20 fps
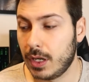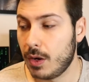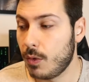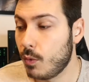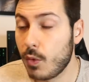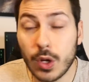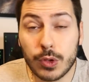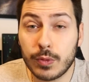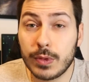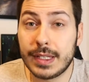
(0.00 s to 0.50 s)

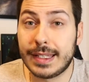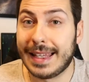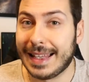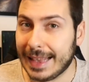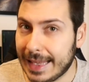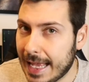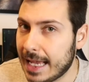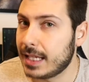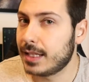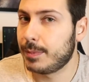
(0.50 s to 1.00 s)
what was the
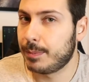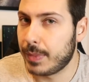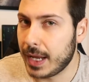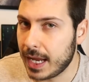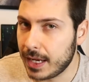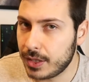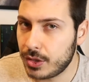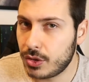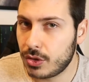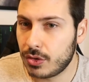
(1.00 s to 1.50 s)
last
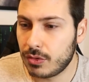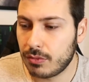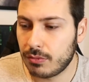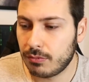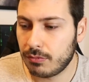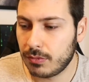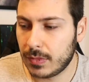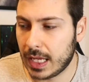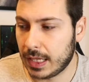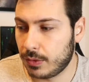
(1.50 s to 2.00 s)
page
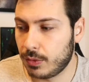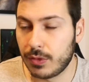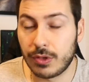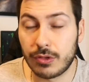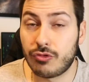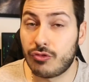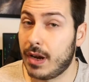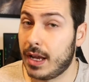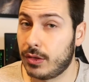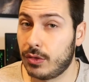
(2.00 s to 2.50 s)
that
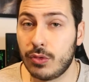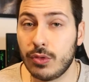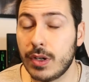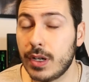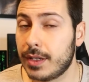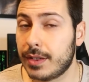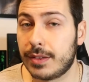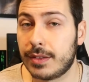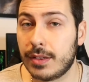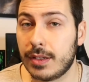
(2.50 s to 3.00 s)
was read to
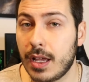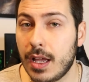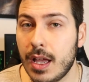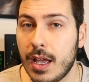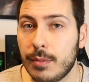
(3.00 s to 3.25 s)
us,